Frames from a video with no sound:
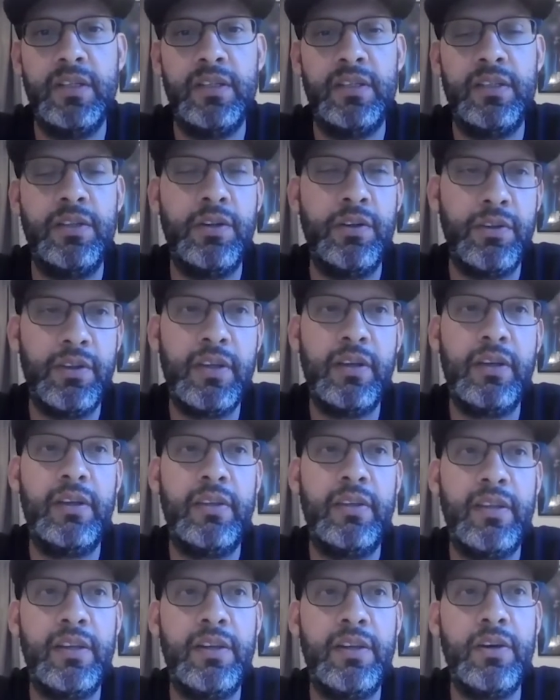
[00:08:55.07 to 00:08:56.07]

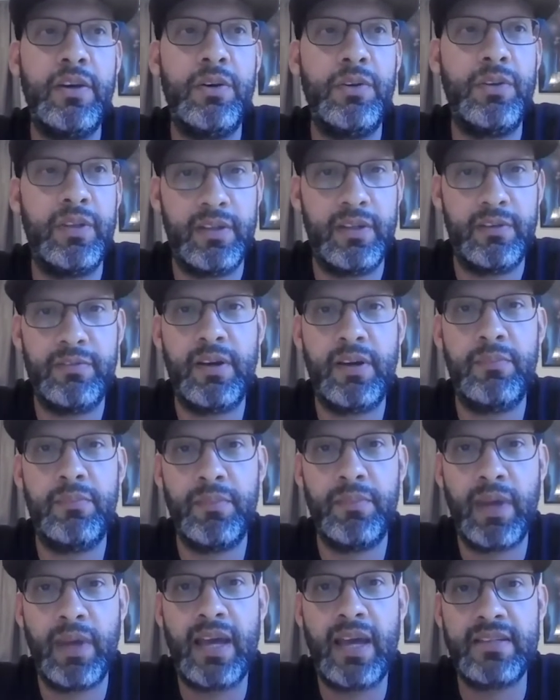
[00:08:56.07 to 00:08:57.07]
they know that if
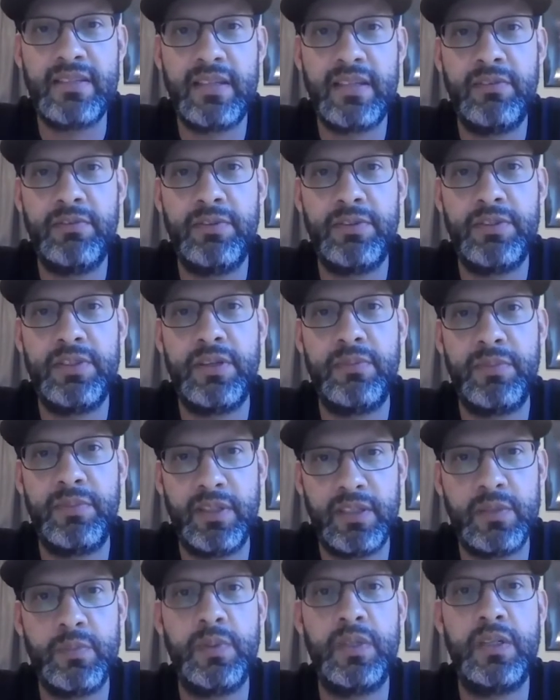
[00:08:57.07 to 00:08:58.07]
I'm asking for something,
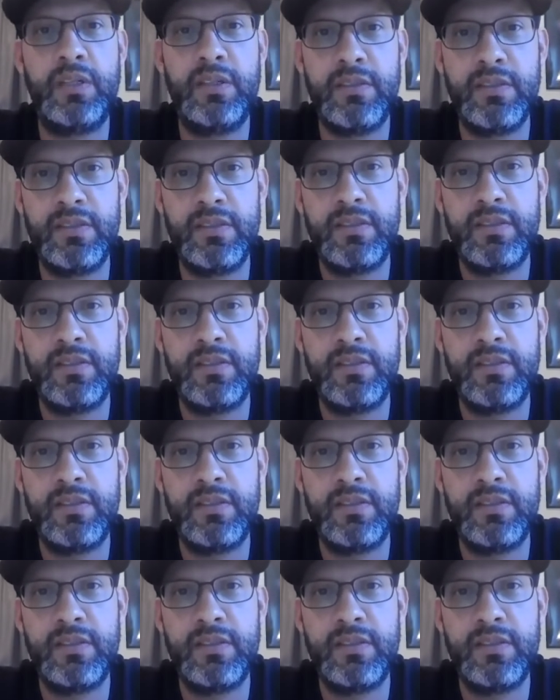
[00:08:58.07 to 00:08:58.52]
it's because